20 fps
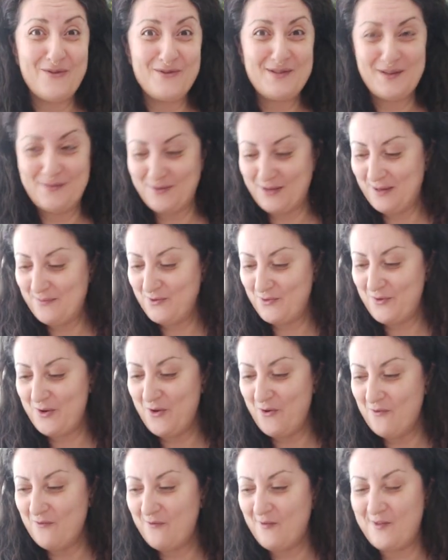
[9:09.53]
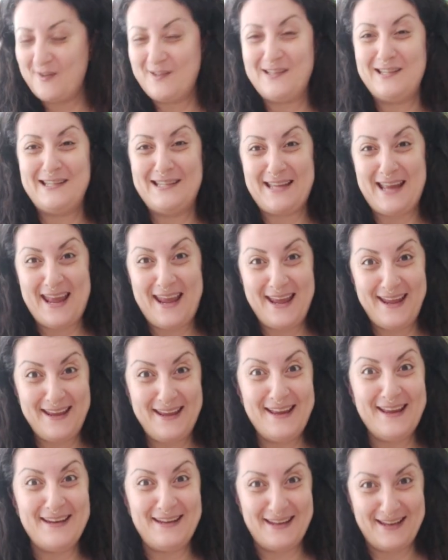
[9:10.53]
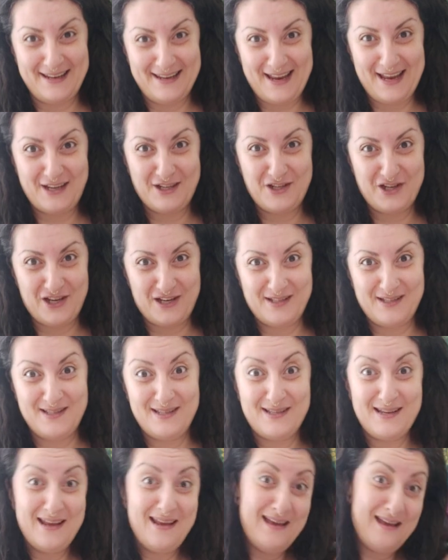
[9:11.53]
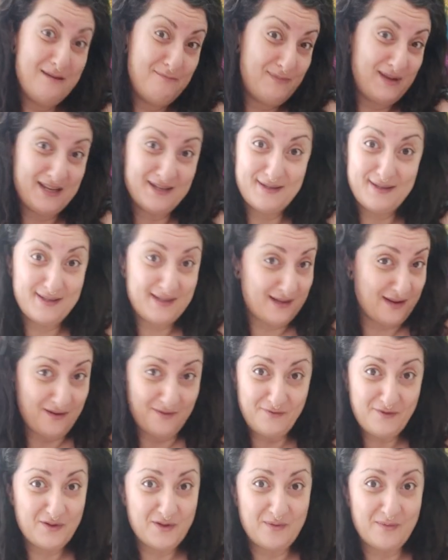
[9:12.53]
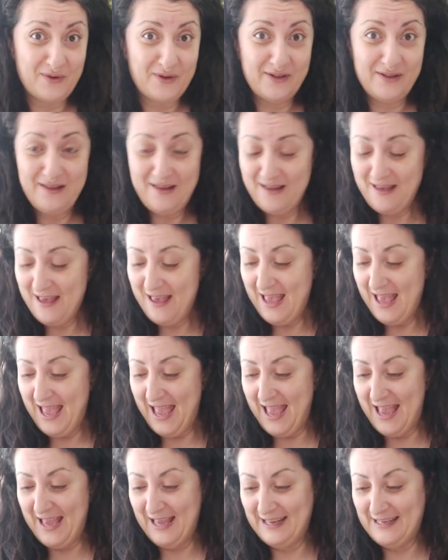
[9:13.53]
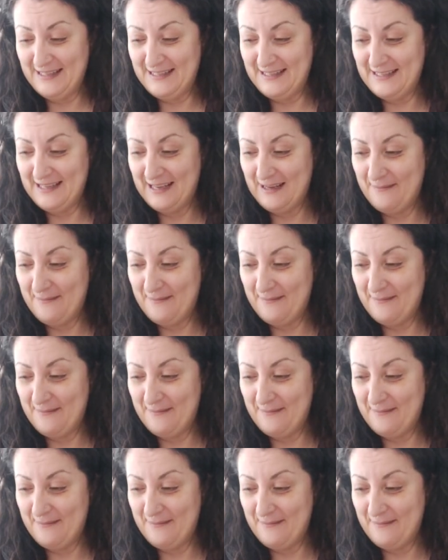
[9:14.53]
Sometimes we overstay in connections because it's comfortable, and